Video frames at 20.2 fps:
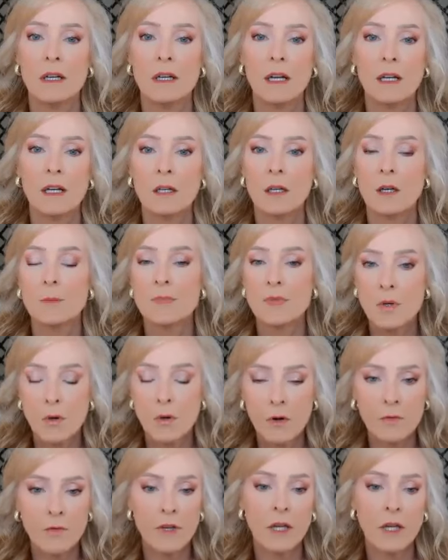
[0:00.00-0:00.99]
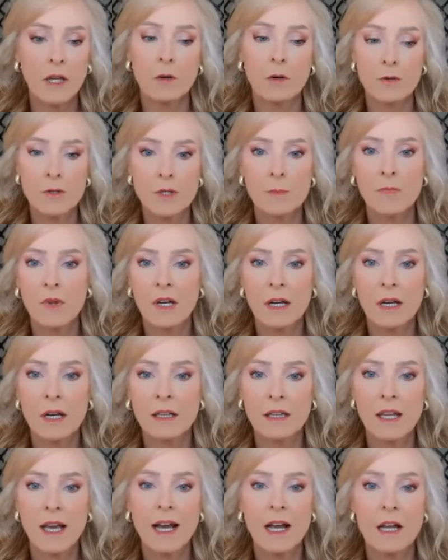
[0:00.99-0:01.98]
uh, observing or something
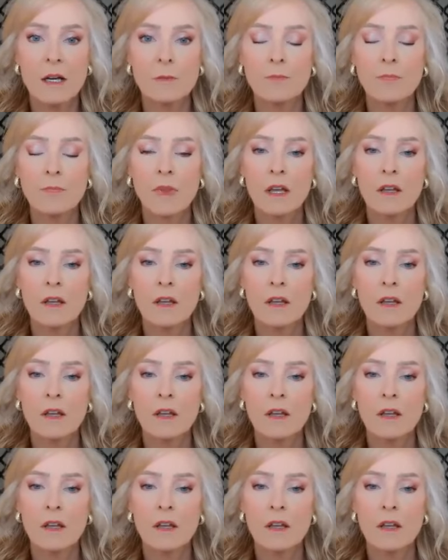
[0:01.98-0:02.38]
like that.